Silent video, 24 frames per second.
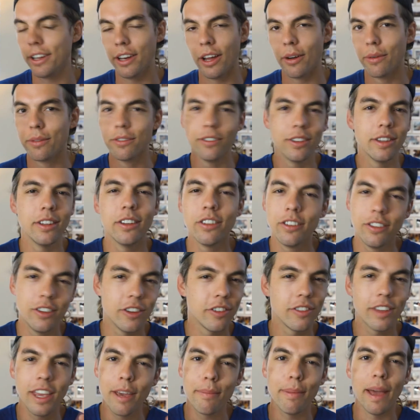you know?
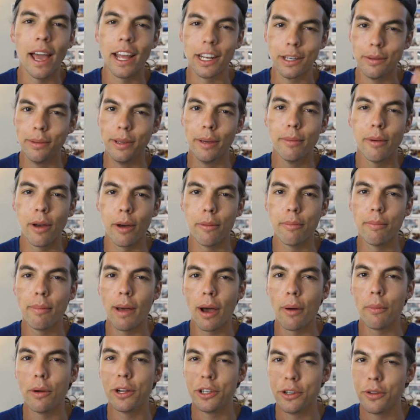Just get back to me
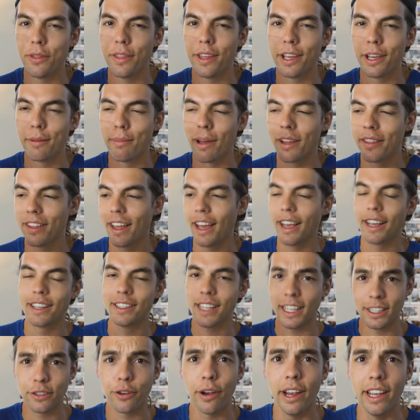about what you think about that, because
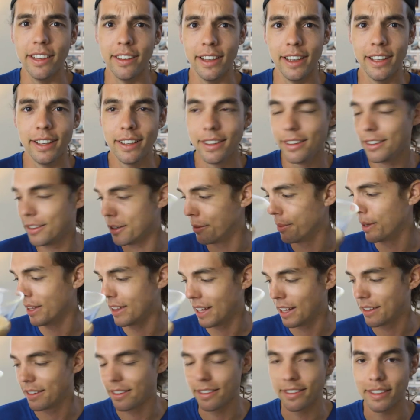that's crazy to me.
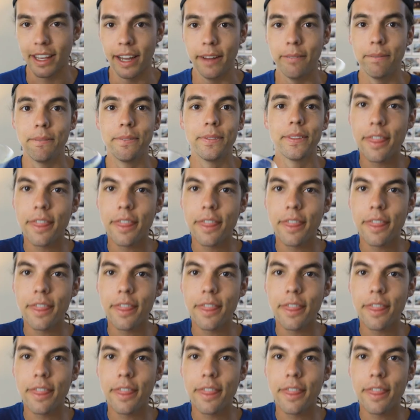That's insane.